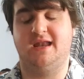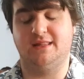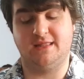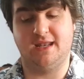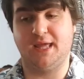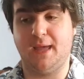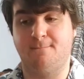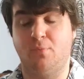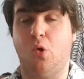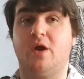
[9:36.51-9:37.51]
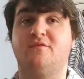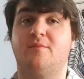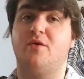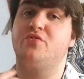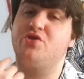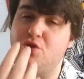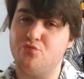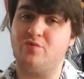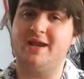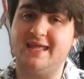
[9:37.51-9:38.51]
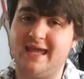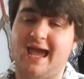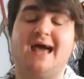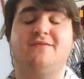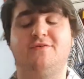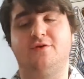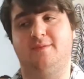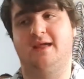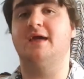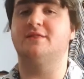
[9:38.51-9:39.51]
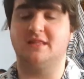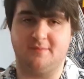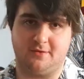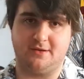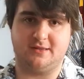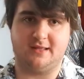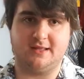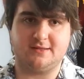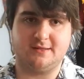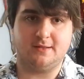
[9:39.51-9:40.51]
and it's going to get boring for both you running it and for your players experiencing it.